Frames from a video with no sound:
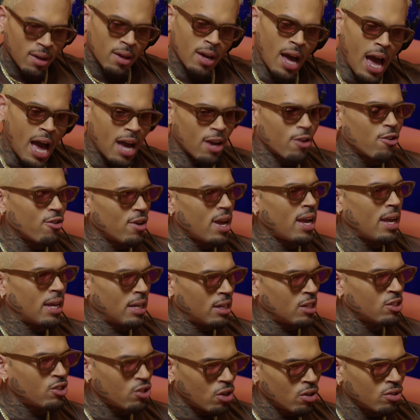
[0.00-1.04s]
I create and
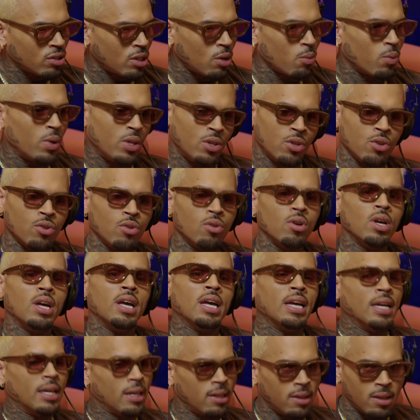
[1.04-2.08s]
the songs that we do
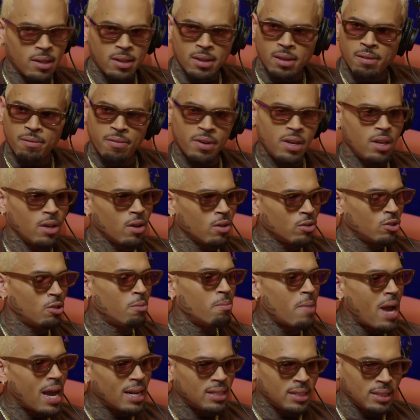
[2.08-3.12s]
and the, the videos, the
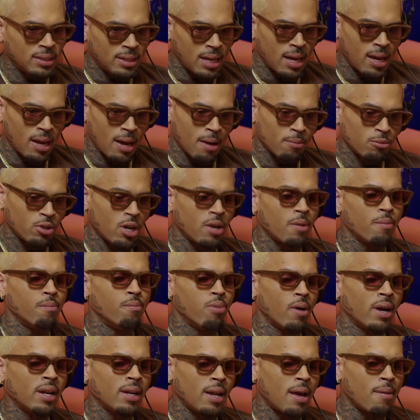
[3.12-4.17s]
magic that I'm trying to
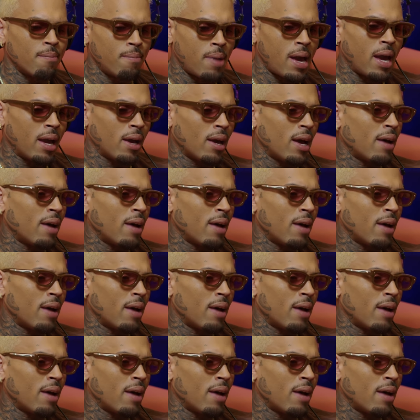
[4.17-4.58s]
bring that back.